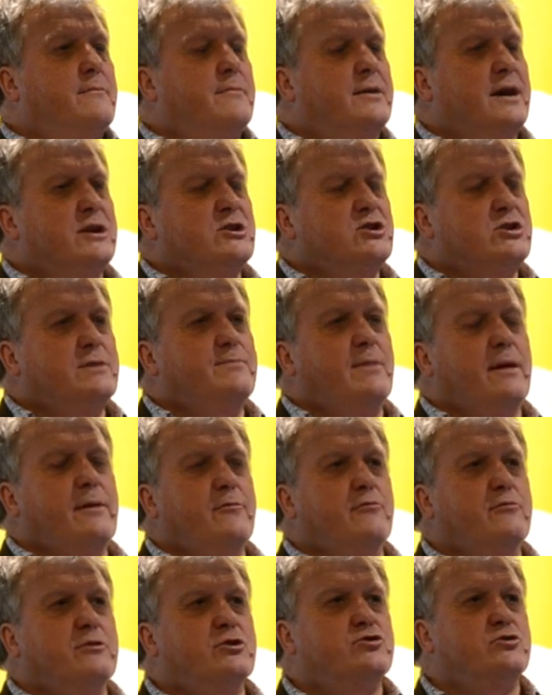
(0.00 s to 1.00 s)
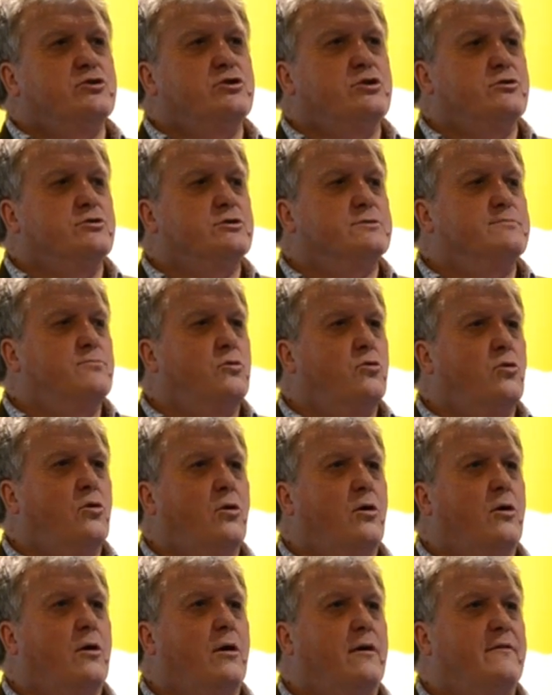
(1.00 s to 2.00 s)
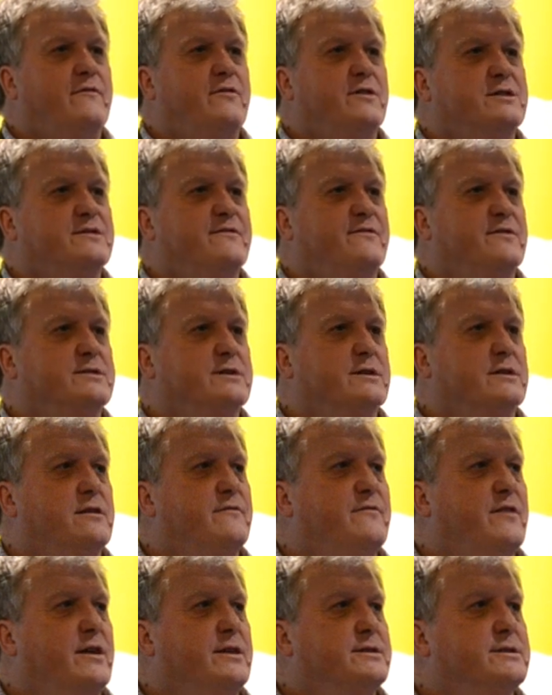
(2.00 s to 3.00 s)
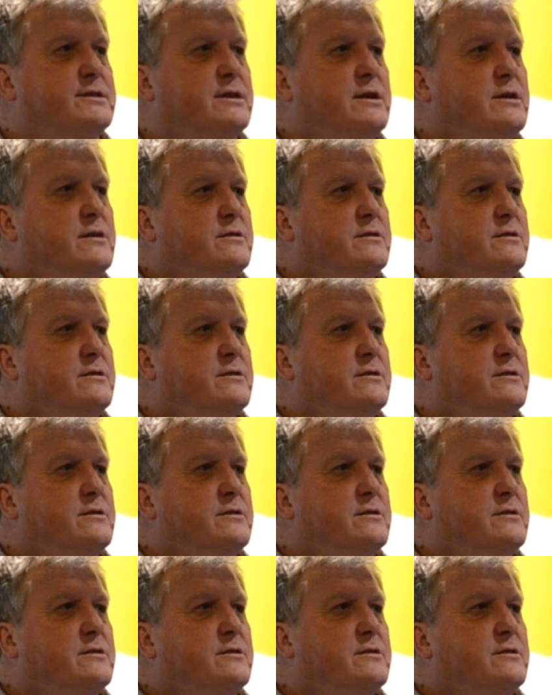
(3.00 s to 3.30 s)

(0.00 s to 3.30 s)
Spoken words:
But actually, maybe we should use more of these physical events